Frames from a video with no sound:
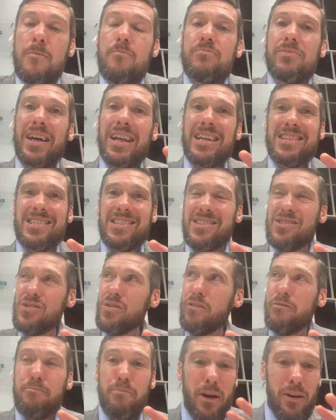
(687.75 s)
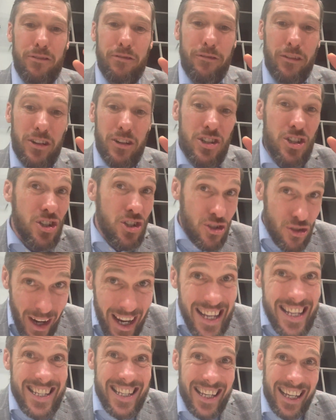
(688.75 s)
that it's sort of both
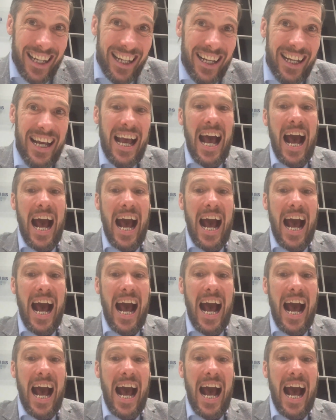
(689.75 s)
frustrating